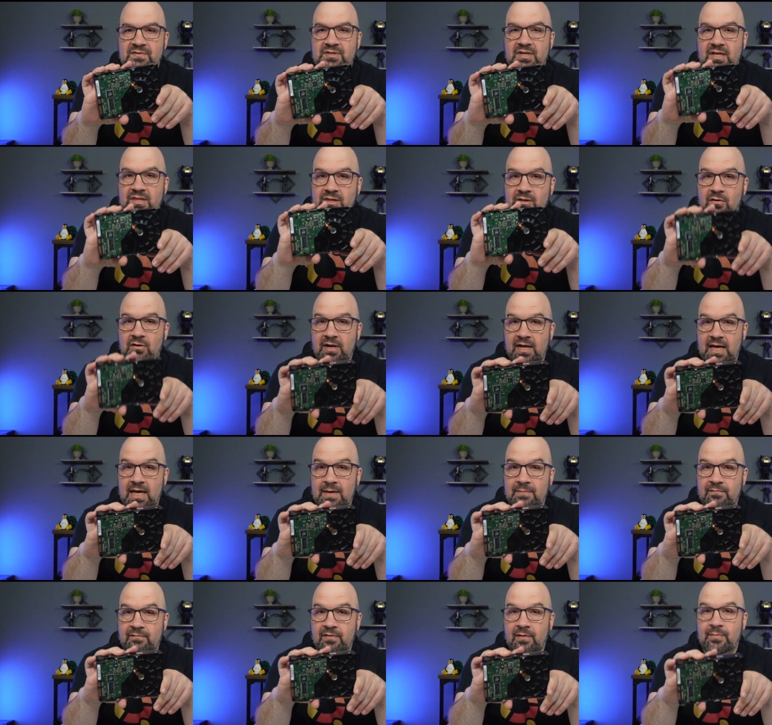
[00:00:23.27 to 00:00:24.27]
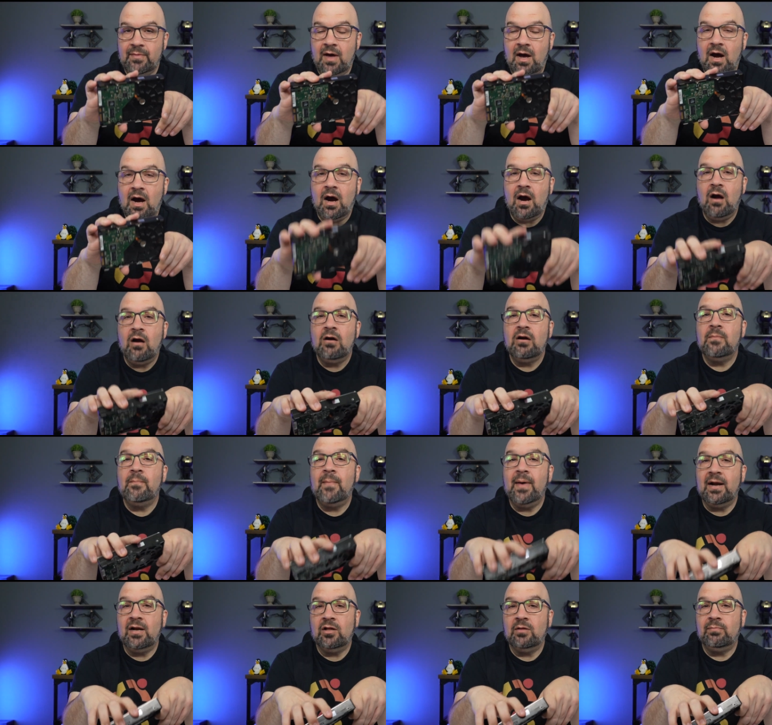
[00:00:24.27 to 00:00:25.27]
get their name from the hard
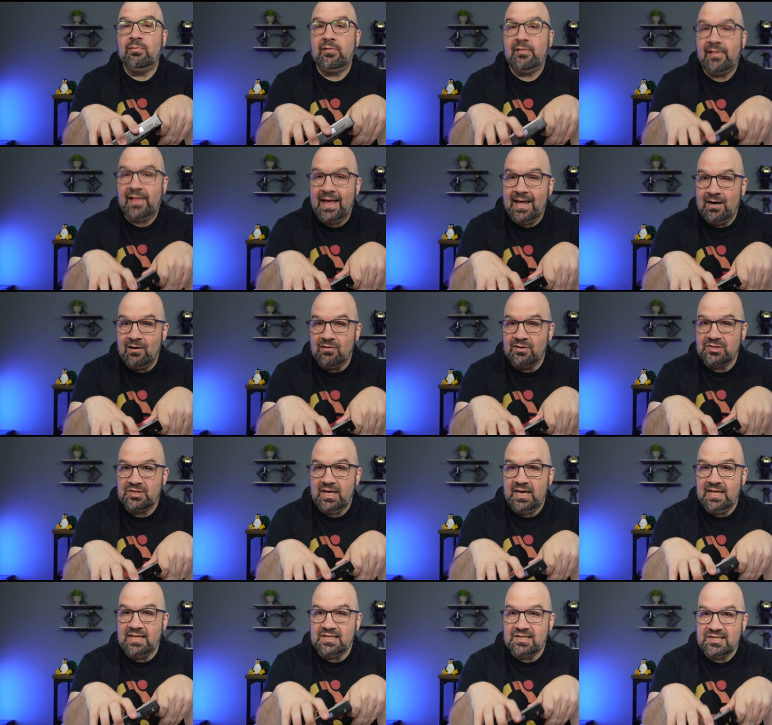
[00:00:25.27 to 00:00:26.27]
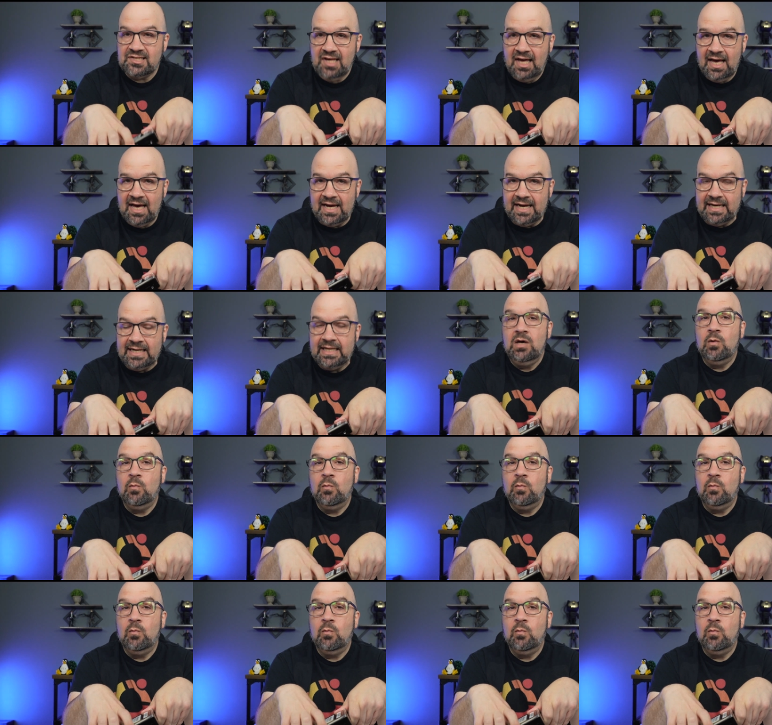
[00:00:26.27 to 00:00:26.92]
metal platters inside,